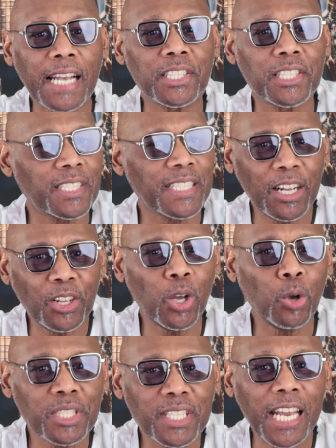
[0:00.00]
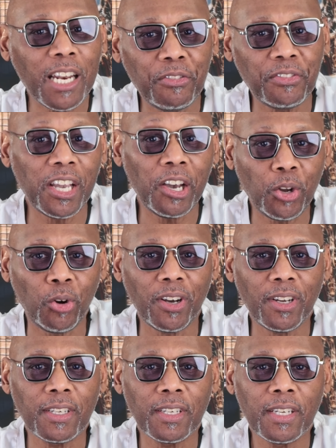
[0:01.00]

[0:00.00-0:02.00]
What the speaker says: and still no sign of Theodore,